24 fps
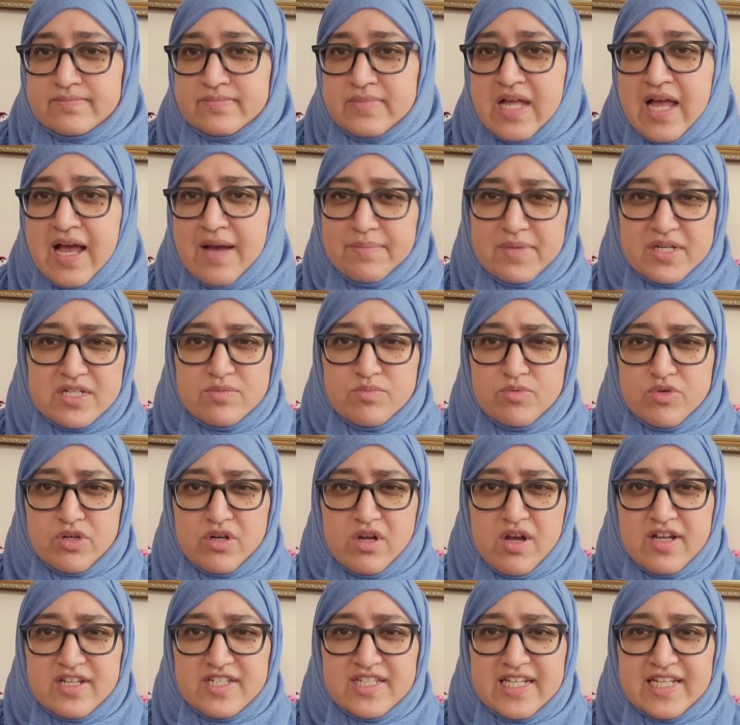how much more
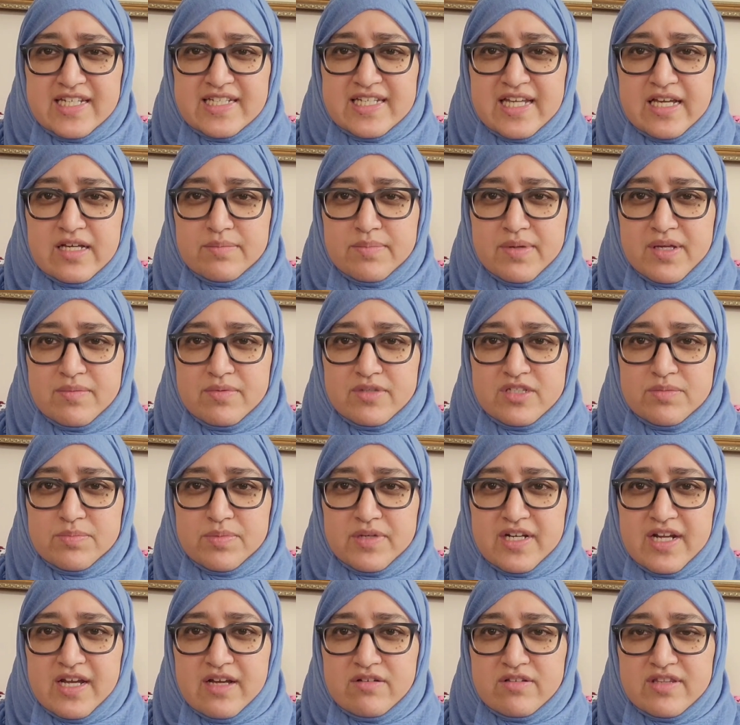content I'll be able to
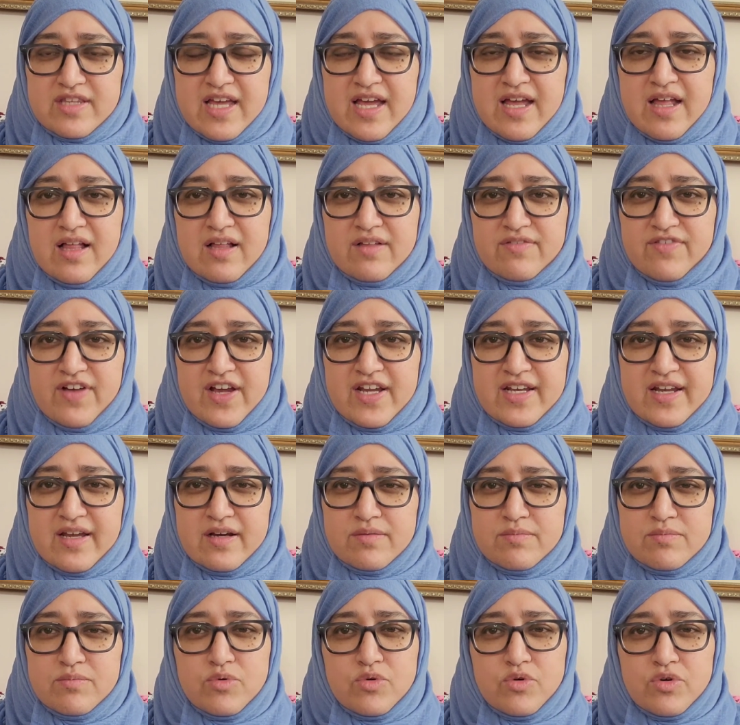put out. That I'll find
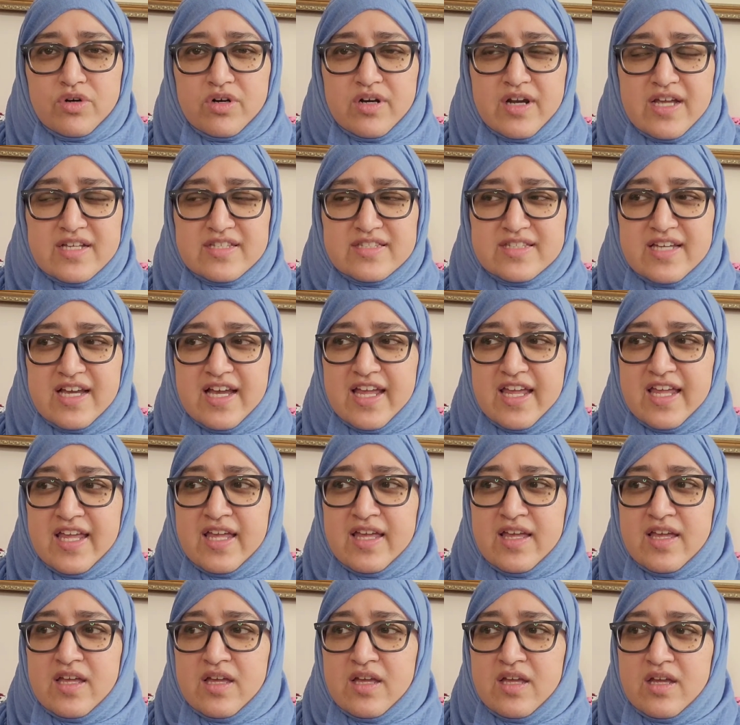out more as I.
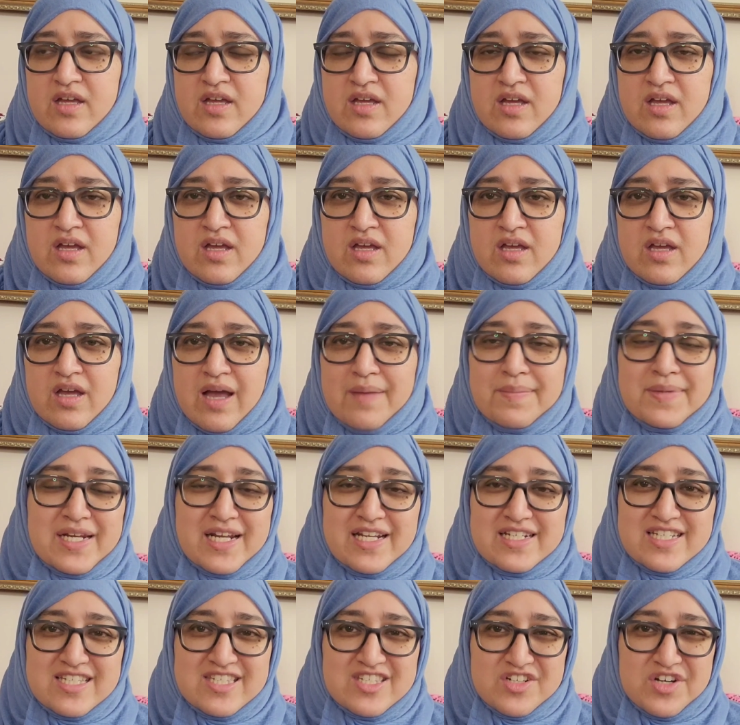I mean,
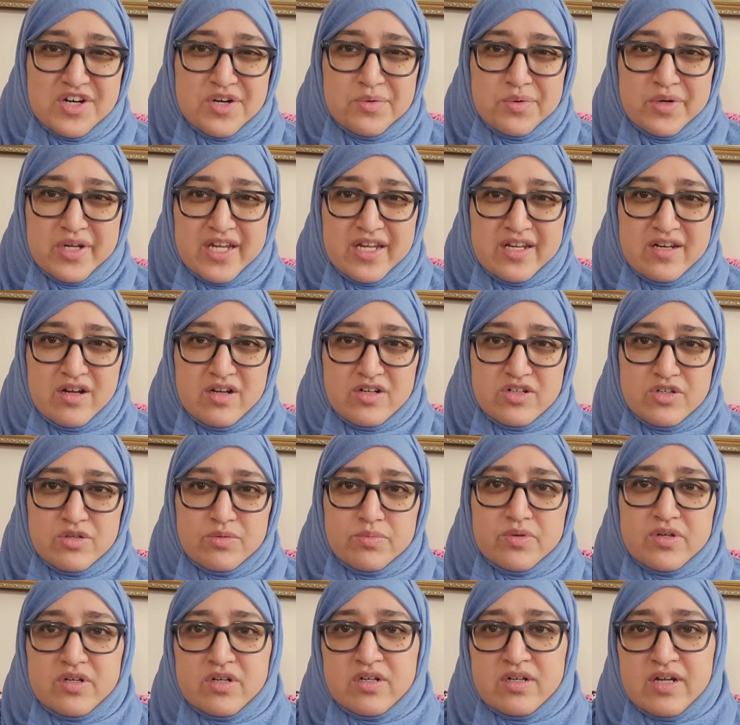I just started working in
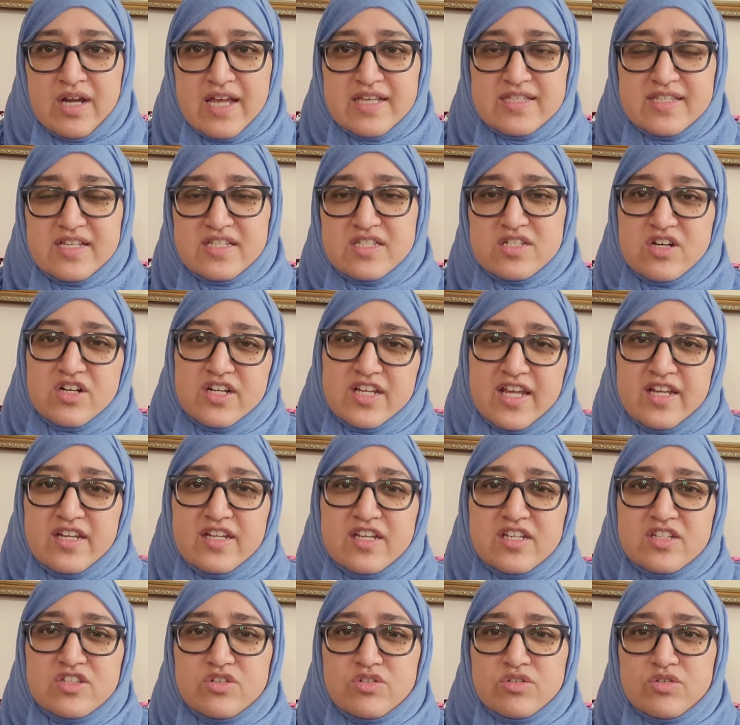October. As I start
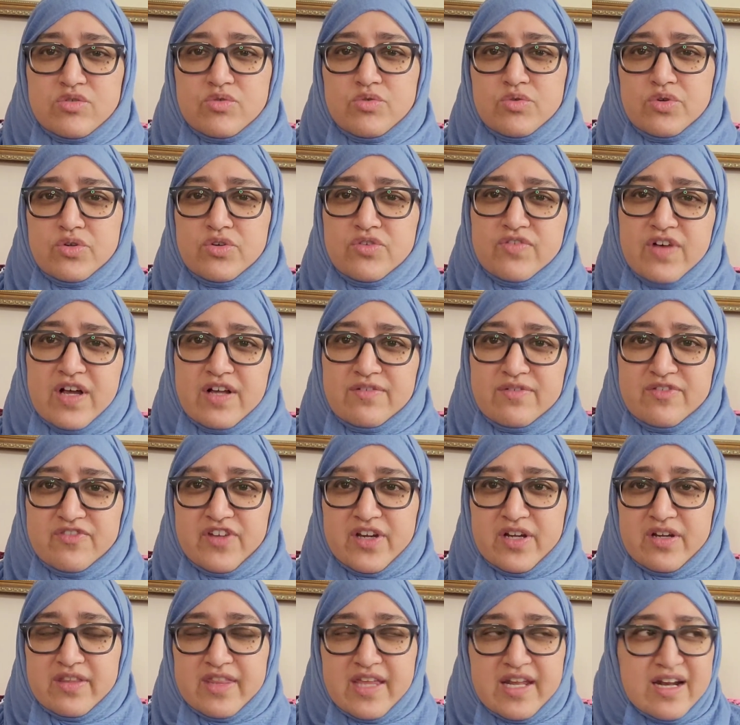getting into a groove, I'll
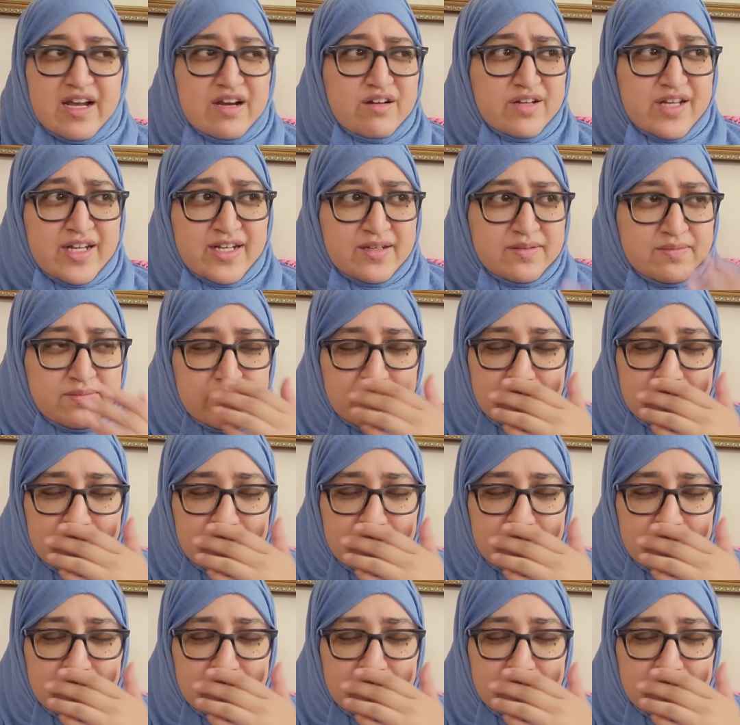figure that out. And